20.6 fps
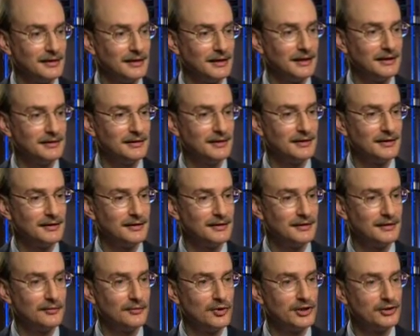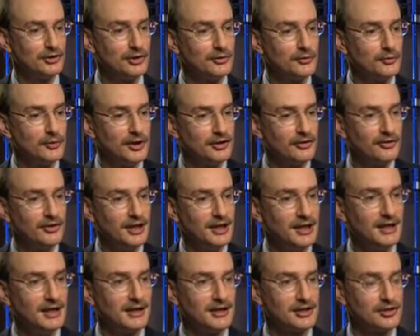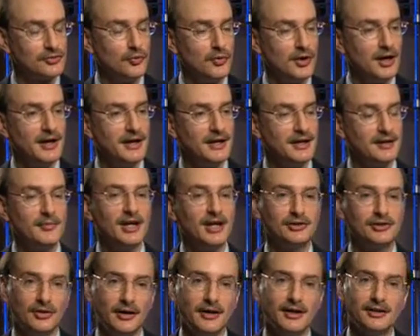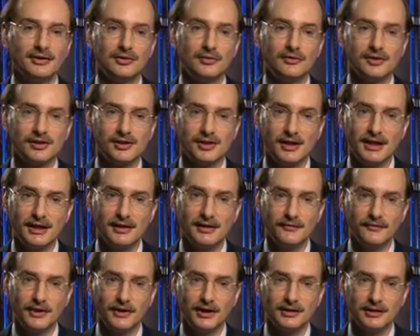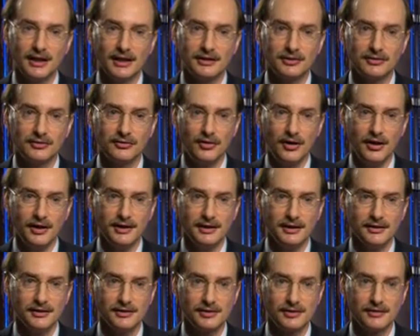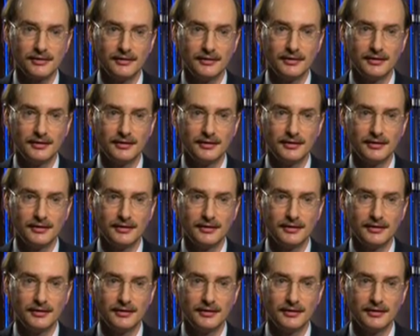And what you're thinking is, why am I talking to a scientific and technical audience